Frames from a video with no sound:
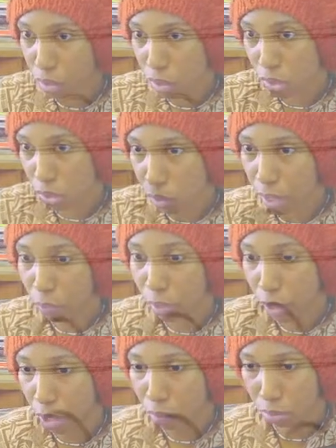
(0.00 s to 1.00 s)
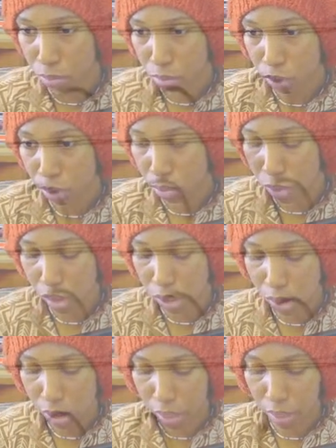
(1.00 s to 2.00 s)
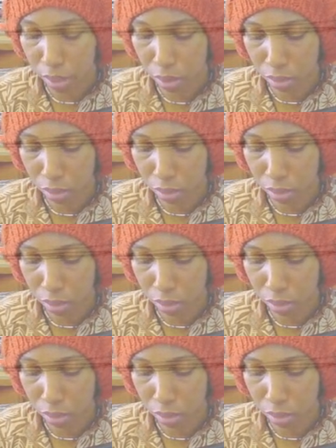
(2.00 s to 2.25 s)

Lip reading: So now we know. So this is like